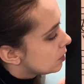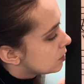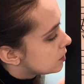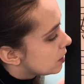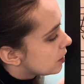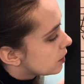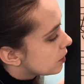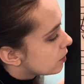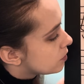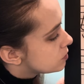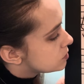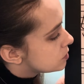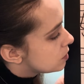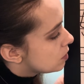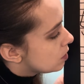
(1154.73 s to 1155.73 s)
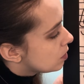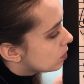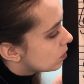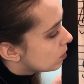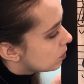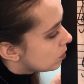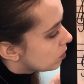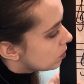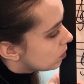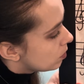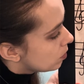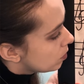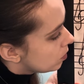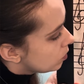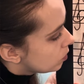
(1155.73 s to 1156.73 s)
And it goes
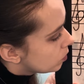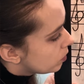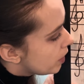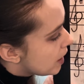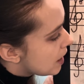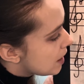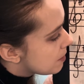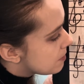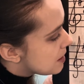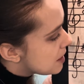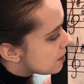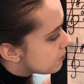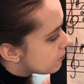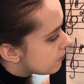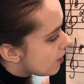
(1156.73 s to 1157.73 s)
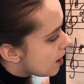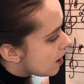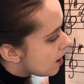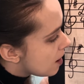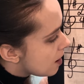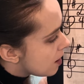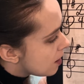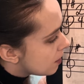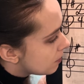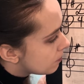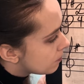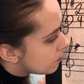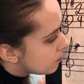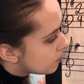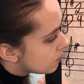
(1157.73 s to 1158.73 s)
re, mi, fa,
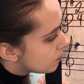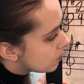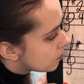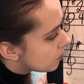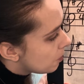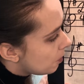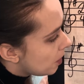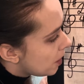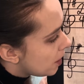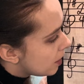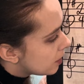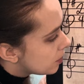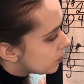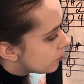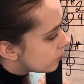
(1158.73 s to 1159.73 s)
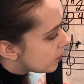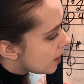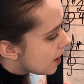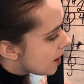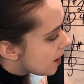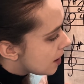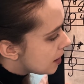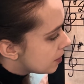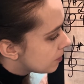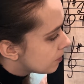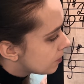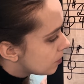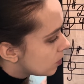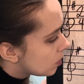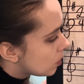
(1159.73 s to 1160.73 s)
butterfly,
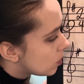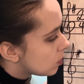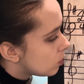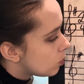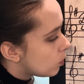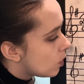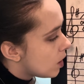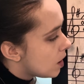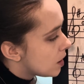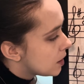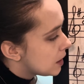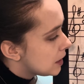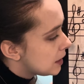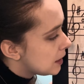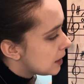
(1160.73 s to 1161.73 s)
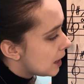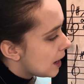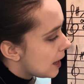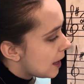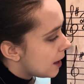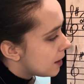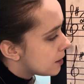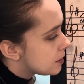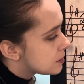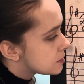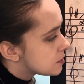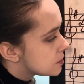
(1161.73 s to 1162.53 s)
or 1 E and